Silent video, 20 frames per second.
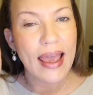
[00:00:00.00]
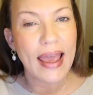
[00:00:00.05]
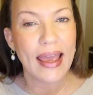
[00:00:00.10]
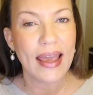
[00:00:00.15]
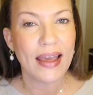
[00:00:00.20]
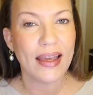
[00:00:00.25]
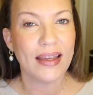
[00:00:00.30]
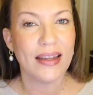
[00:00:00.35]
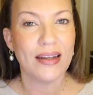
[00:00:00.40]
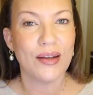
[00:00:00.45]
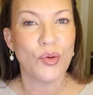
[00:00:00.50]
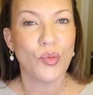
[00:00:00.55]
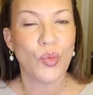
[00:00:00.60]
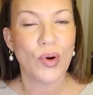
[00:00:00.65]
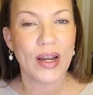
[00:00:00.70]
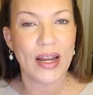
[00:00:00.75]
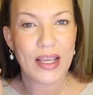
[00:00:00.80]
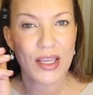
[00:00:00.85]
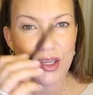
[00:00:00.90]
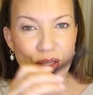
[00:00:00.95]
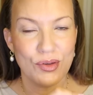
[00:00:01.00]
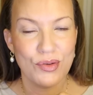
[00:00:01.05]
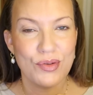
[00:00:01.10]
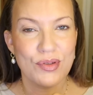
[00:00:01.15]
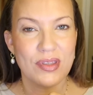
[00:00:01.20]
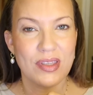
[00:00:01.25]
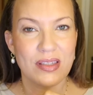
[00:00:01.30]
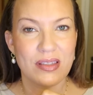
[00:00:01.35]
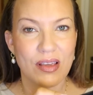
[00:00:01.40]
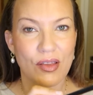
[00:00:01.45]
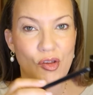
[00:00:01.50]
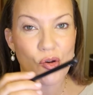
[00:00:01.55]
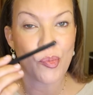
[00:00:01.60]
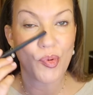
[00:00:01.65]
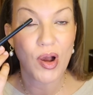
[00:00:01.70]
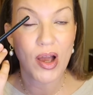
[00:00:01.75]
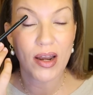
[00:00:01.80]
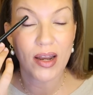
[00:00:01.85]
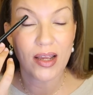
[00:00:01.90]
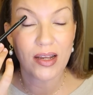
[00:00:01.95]
And when I use this other
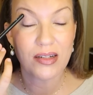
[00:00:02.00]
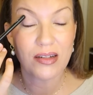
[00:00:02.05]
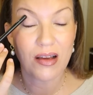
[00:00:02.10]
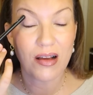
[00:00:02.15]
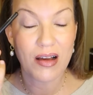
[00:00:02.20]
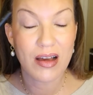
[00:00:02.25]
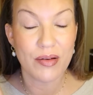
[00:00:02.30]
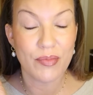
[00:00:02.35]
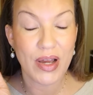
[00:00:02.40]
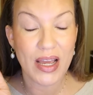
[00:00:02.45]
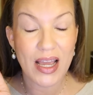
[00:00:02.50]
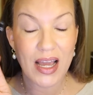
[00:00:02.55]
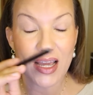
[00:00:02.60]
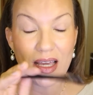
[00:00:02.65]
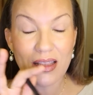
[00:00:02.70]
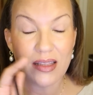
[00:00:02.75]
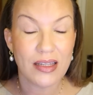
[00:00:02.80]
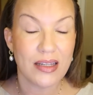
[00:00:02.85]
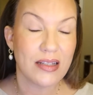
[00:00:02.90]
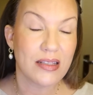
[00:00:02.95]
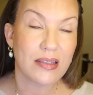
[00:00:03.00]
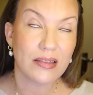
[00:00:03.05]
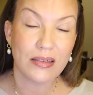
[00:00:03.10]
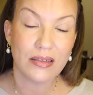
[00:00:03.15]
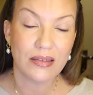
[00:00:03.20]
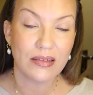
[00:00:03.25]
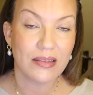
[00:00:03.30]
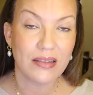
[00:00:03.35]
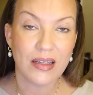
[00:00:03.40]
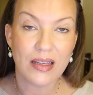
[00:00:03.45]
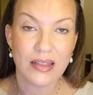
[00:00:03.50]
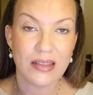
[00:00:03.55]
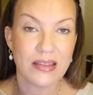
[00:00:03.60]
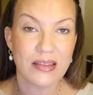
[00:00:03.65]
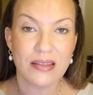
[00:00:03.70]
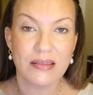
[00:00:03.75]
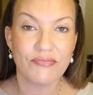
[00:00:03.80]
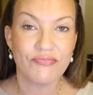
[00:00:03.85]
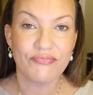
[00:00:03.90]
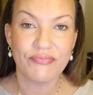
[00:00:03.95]
product on my eyelids,
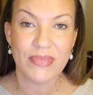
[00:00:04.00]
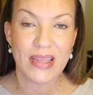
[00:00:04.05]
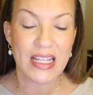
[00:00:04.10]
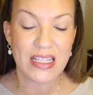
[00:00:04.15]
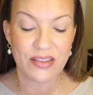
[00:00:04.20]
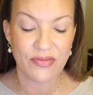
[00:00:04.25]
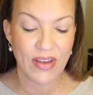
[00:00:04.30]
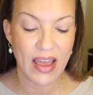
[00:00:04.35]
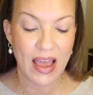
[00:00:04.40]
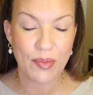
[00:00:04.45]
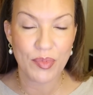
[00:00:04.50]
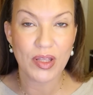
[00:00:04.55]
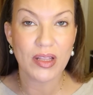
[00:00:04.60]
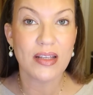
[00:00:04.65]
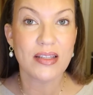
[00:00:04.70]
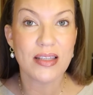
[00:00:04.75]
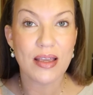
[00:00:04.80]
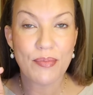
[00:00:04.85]
it's it's fabulous.